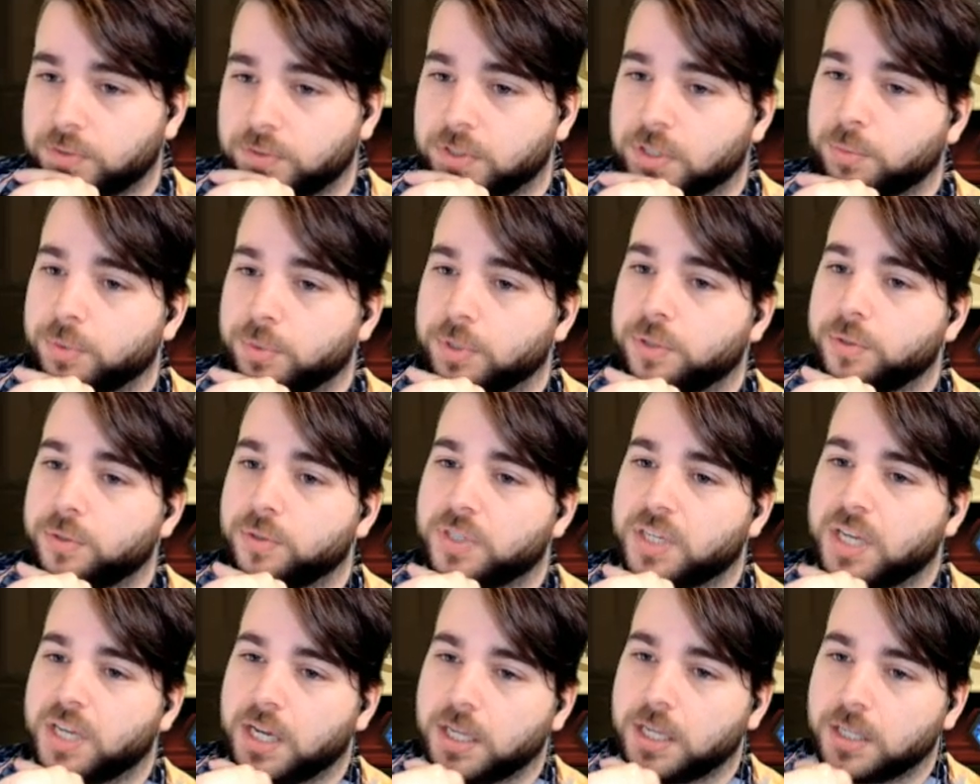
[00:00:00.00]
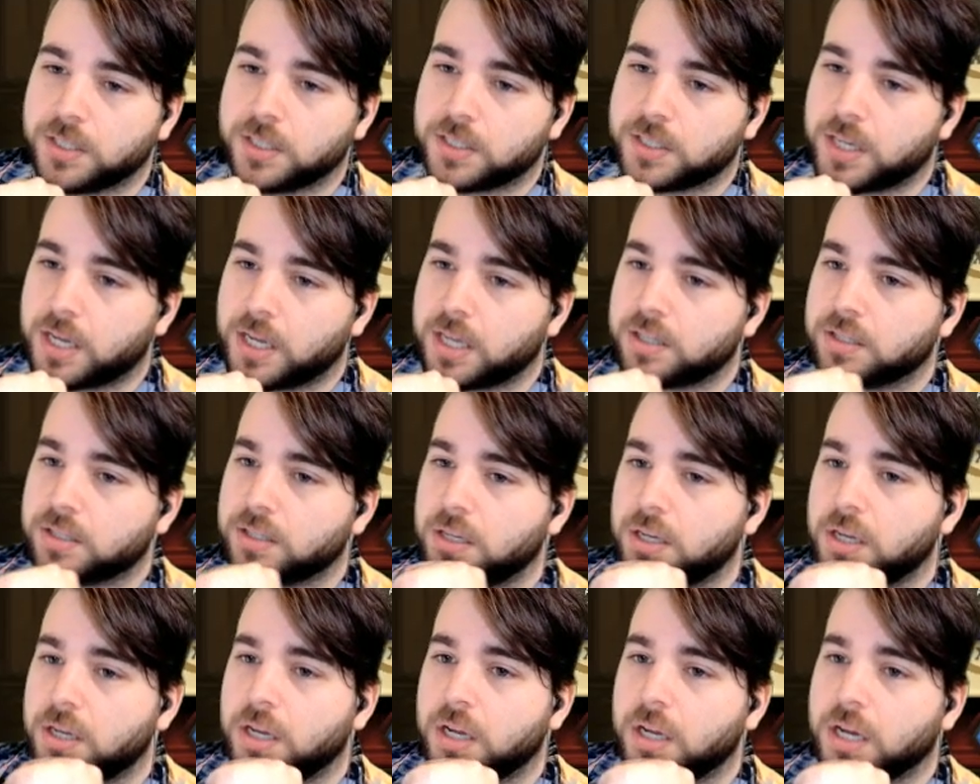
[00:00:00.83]
Obviously we lose
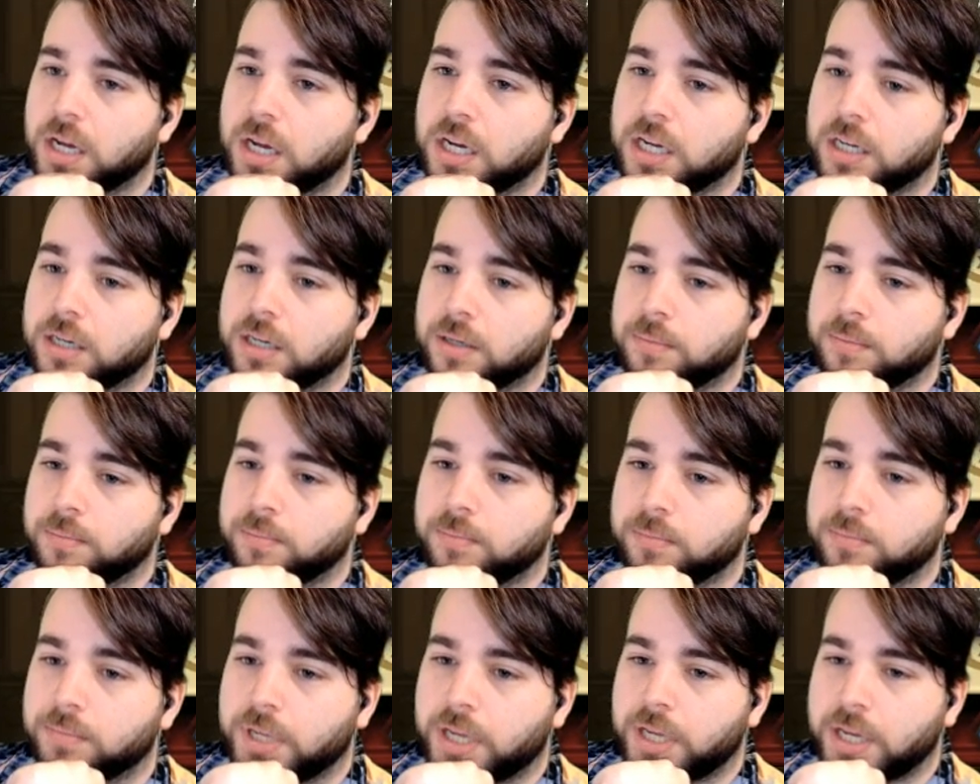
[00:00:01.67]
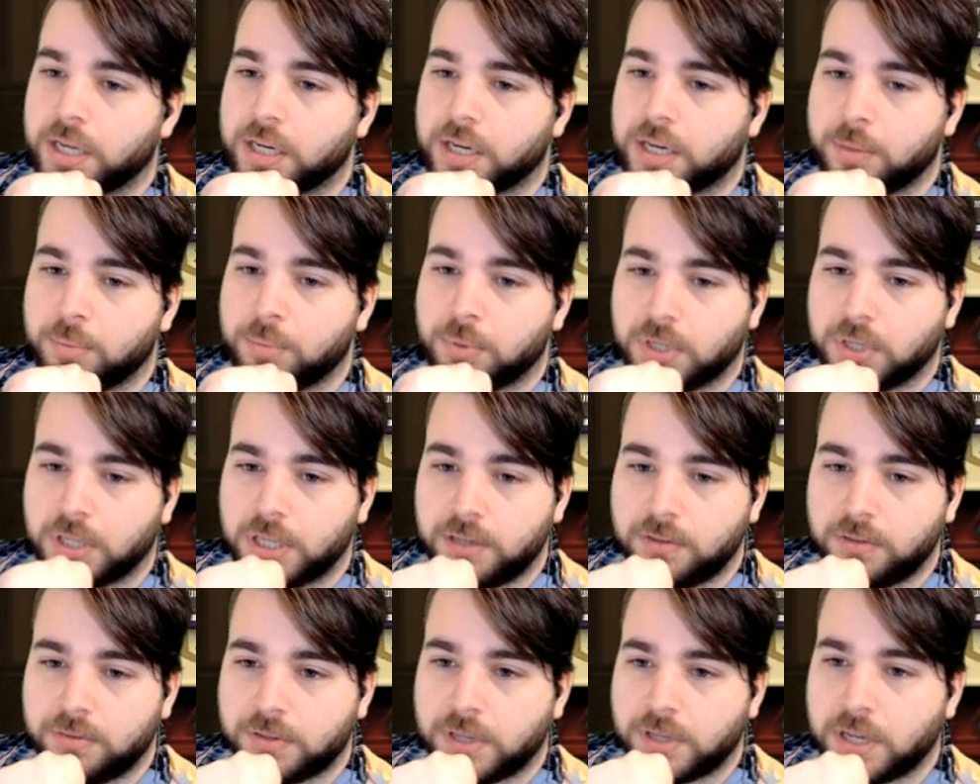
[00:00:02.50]
Keleseth, and I
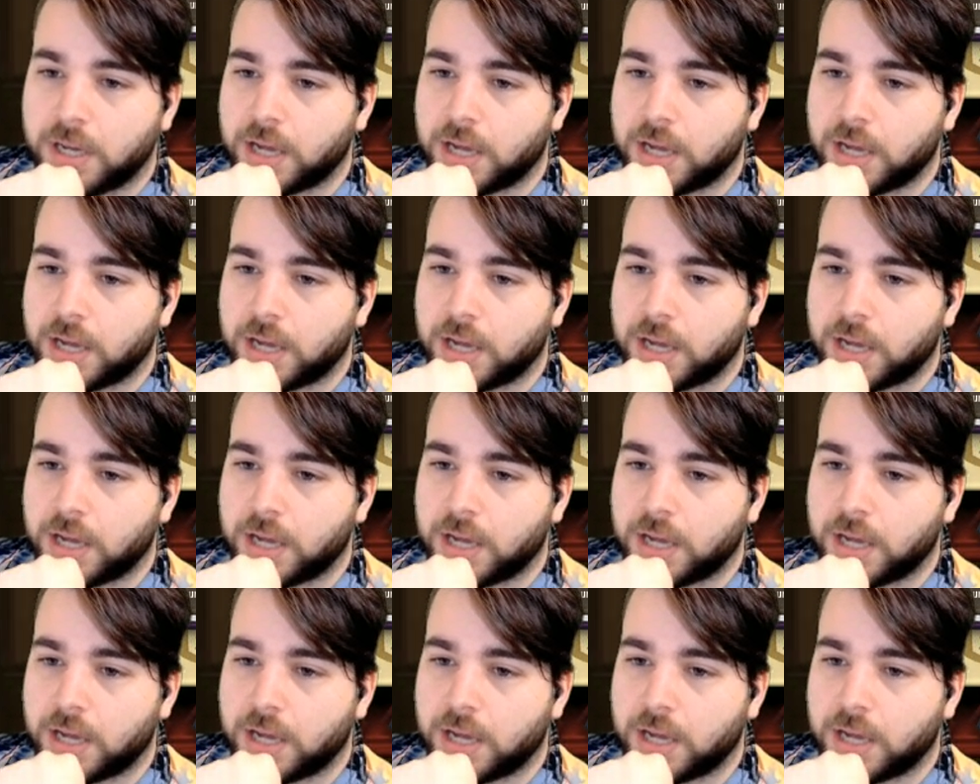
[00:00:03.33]
believe,